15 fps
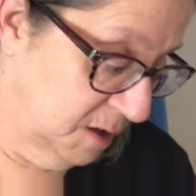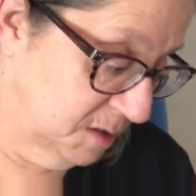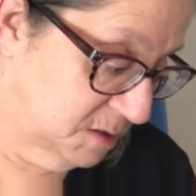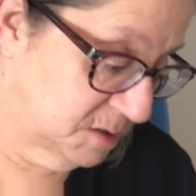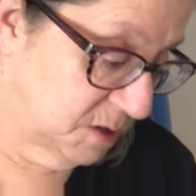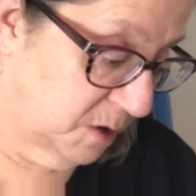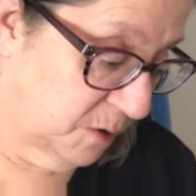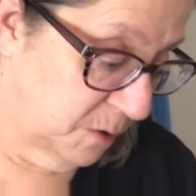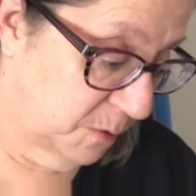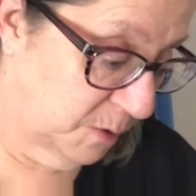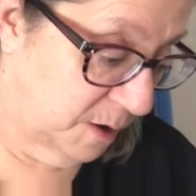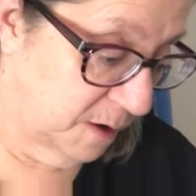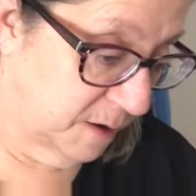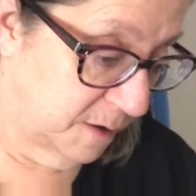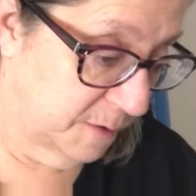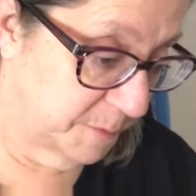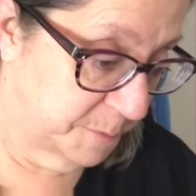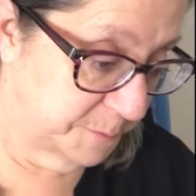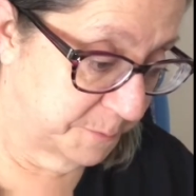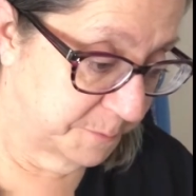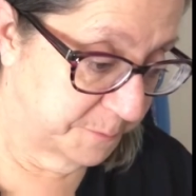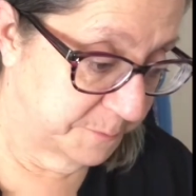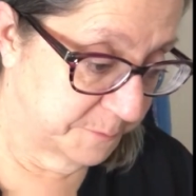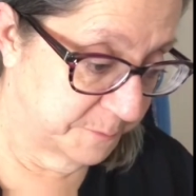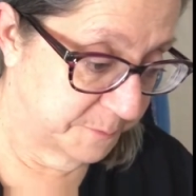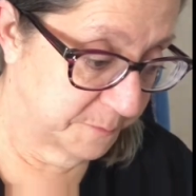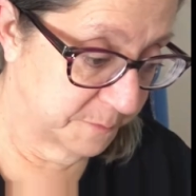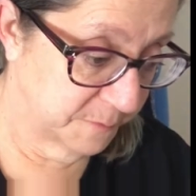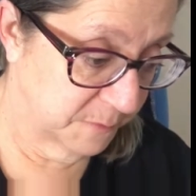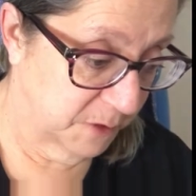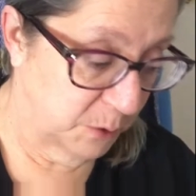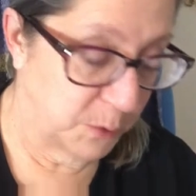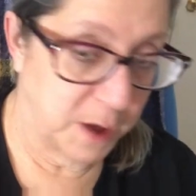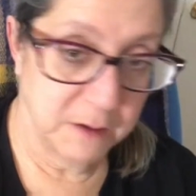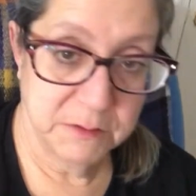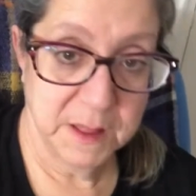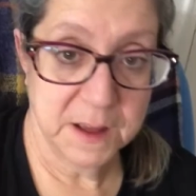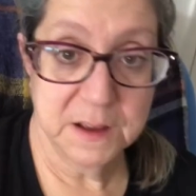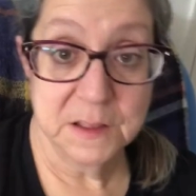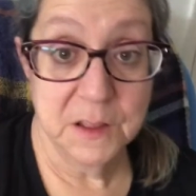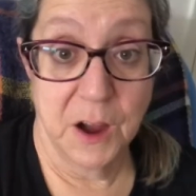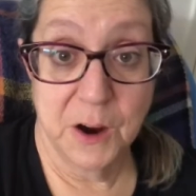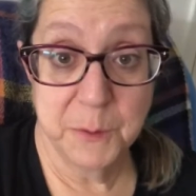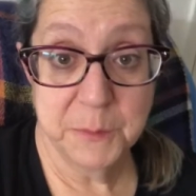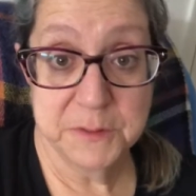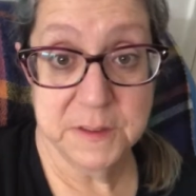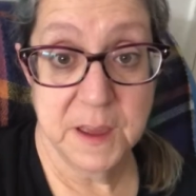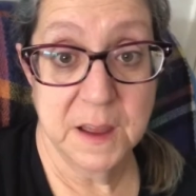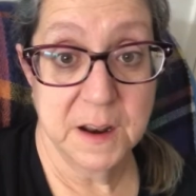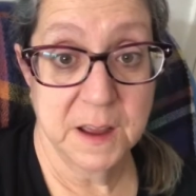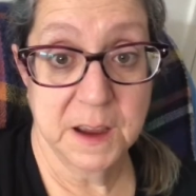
So we have like alarm set.